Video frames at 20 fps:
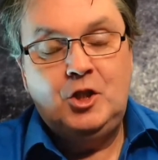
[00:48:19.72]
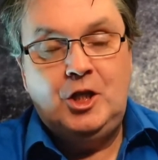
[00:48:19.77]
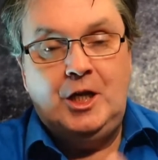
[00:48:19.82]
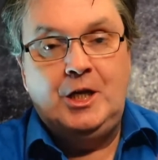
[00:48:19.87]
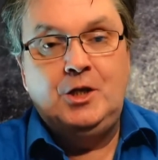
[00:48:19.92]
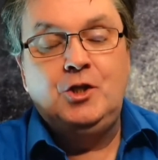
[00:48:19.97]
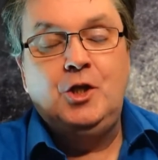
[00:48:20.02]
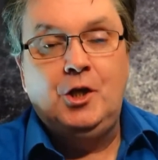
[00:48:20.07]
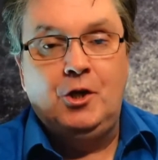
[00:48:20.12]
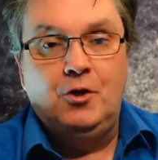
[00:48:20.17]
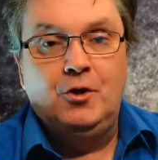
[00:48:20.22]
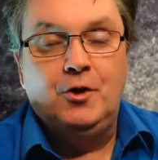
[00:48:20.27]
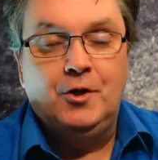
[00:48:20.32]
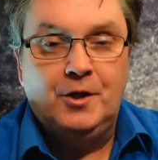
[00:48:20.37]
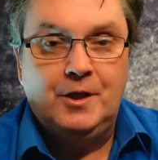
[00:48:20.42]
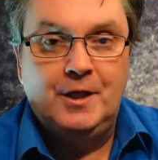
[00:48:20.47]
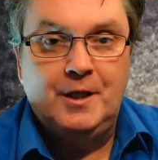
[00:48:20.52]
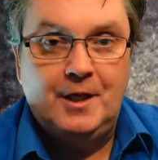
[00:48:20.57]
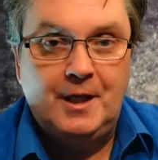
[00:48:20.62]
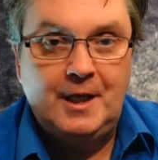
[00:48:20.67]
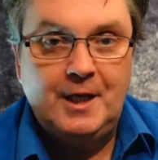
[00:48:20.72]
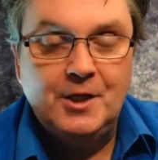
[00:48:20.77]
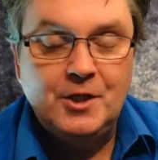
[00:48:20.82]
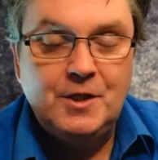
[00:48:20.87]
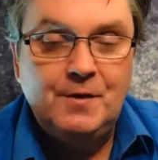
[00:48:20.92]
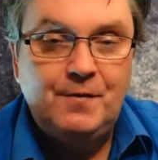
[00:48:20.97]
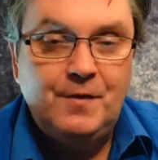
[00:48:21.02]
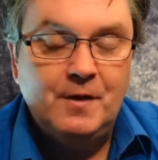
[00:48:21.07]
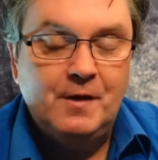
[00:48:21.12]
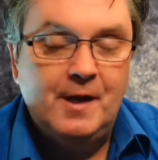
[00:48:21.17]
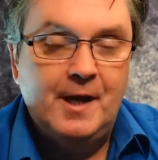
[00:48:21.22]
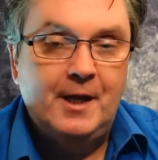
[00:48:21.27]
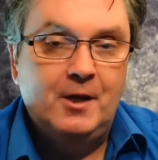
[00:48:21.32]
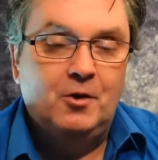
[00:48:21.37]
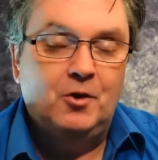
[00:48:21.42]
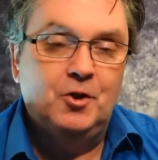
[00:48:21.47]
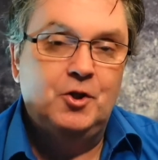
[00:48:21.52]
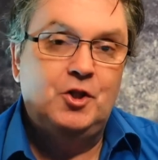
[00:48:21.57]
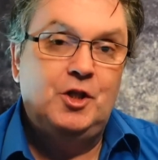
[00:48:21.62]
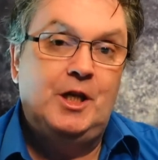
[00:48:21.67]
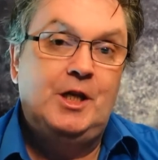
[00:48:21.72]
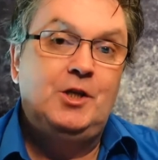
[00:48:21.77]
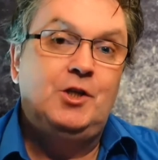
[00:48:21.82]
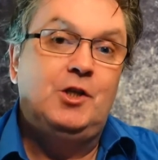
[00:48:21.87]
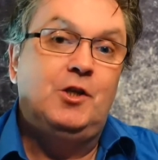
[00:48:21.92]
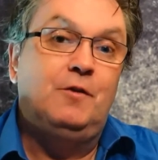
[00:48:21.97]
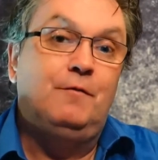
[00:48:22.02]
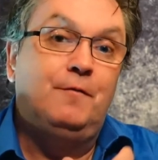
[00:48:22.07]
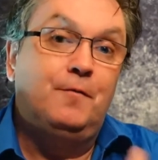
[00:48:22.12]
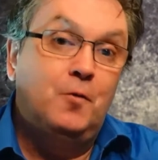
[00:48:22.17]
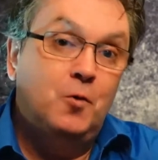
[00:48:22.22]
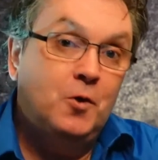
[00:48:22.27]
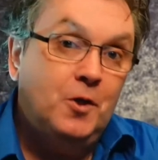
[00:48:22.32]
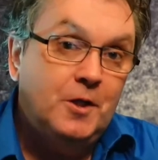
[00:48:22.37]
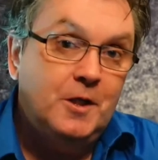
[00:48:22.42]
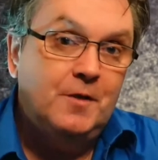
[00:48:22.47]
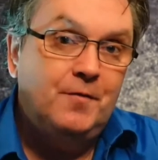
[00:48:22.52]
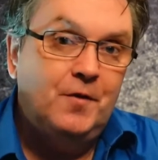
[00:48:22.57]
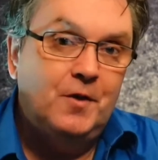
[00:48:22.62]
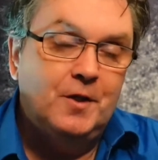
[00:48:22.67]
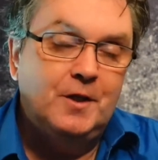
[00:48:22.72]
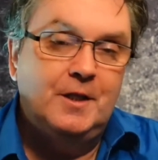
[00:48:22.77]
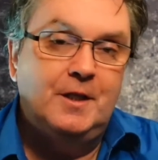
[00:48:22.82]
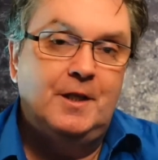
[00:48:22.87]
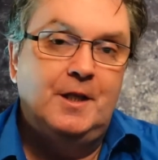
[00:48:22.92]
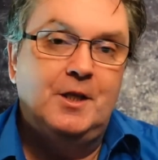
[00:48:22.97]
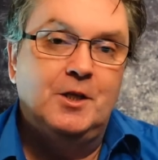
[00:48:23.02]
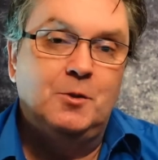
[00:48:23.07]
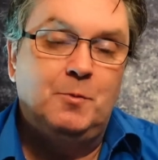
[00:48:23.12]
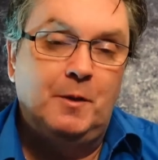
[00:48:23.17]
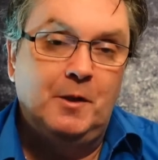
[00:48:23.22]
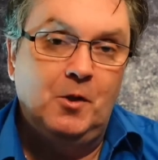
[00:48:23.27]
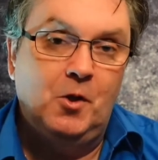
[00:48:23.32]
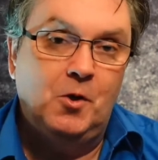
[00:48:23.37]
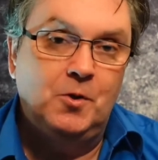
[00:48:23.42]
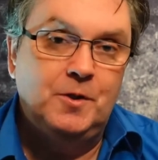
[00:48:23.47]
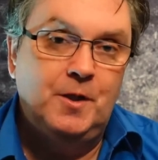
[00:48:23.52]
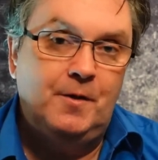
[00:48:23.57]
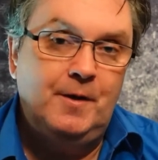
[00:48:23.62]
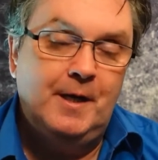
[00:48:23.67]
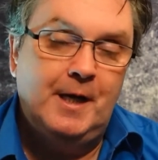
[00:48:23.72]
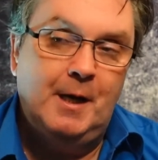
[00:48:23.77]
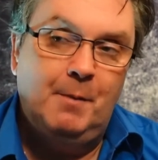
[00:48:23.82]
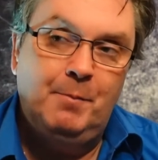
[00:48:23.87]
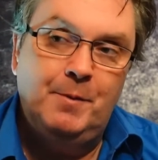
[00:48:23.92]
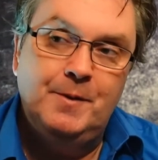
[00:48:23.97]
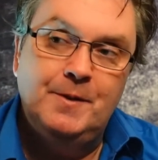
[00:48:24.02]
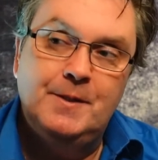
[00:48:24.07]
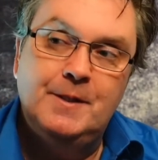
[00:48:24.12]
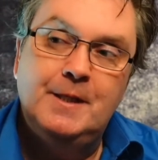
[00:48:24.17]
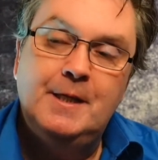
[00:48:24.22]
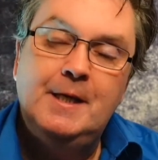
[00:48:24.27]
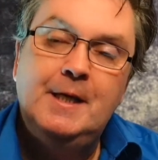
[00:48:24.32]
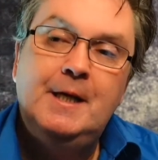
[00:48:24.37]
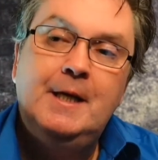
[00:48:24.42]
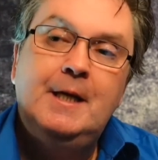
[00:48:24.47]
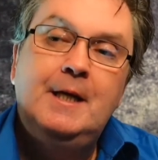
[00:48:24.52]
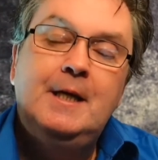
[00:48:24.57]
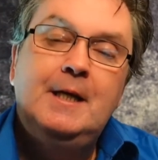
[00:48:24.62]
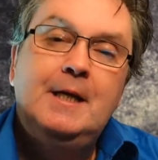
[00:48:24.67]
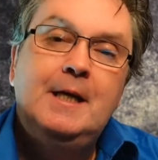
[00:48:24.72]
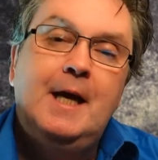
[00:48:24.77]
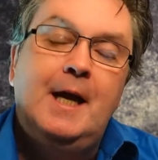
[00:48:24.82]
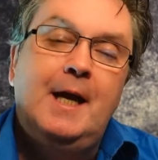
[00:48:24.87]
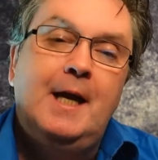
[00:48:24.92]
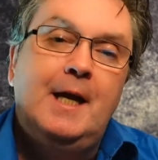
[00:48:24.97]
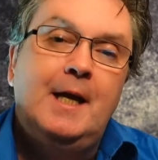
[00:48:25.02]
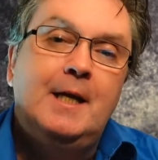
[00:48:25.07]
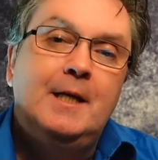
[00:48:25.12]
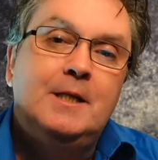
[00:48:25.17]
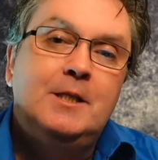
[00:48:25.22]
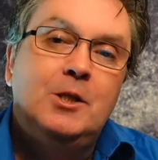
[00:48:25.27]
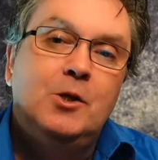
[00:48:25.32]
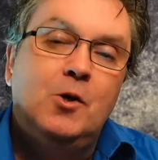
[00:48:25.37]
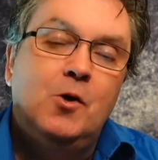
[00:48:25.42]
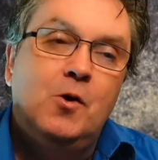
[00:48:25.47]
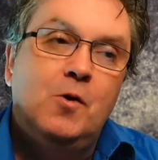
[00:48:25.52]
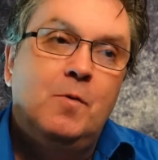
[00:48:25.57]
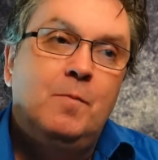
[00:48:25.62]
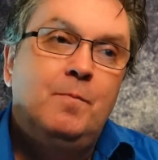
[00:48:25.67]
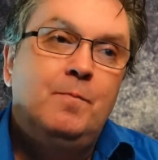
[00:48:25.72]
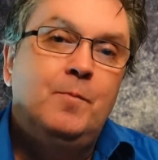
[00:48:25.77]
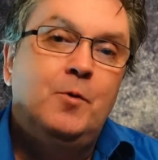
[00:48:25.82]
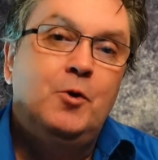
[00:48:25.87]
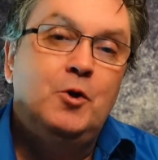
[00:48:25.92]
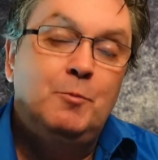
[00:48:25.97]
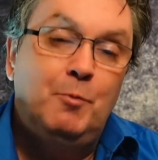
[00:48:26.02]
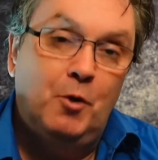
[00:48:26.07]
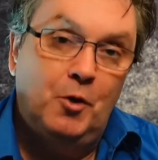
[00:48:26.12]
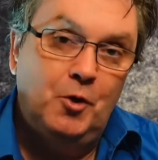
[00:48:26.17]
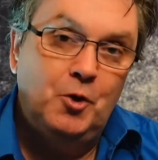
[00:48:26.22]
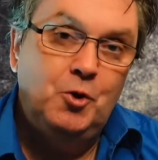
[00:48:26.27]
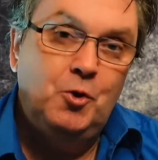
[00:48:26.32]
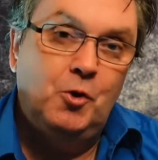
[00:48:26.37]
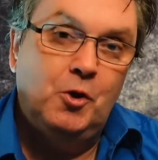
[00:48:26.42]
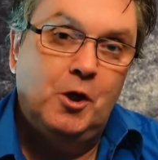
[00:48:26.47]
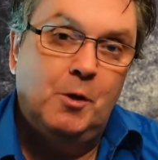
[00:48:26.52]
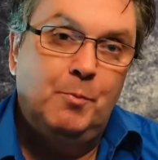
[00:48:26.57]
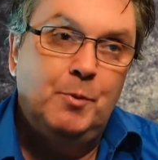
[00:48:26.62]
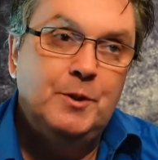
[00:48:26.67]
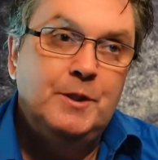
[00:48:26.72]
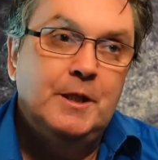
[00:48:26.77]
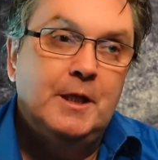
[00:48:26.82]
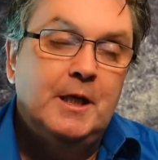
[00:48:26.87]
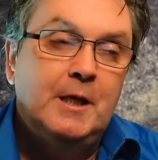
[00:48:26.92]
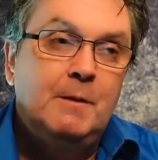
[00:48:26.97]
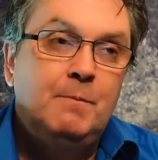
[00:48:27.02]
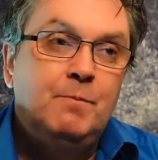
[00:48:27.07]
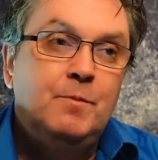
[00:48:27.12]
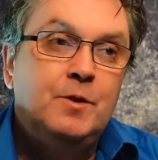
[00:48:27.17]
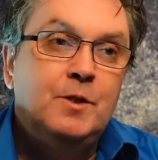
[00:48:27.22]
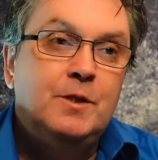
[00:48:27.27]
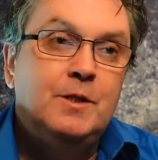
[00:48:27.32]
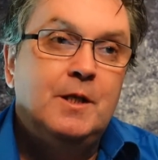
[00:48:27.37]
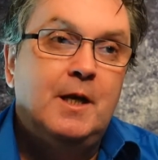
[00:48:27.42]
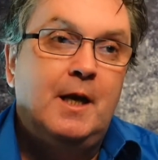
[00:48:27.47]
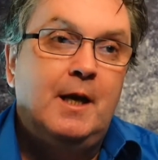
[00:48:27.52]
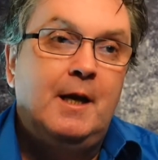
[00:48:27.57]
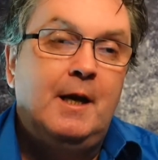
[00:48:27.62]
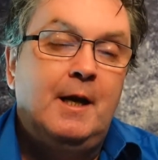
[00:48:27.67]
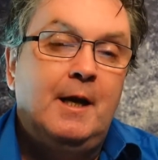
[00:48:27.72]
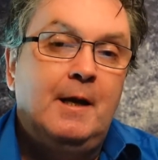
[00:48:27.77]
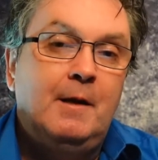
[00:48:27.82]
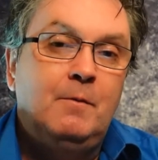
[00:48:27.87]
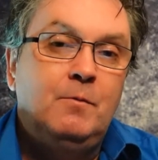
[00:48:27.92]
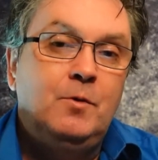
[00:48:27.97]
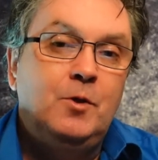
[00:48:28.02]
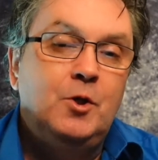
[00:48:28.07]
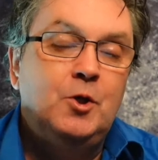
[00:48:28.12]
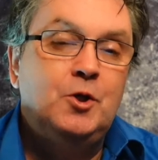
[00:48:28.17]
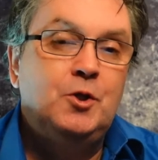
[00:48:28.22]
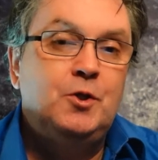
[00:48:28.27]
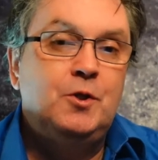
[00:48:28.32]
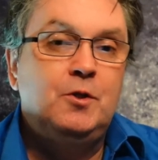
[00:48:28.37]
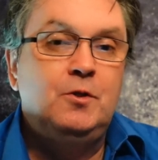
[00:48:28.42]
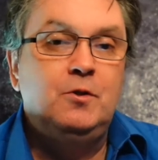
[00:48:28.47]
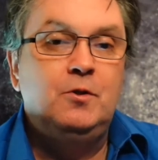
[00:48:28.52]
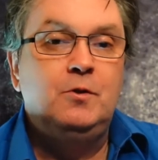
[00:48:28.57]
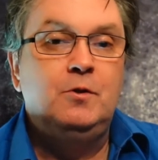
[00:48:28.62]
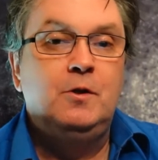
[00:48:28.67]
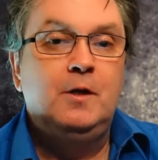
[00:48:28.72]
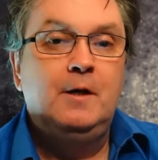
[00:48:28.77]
changing our careers, if you like, or changing our focus of our careers when lockdown happened. Uh, Tom, who's been on the show a couple of times, uh, used to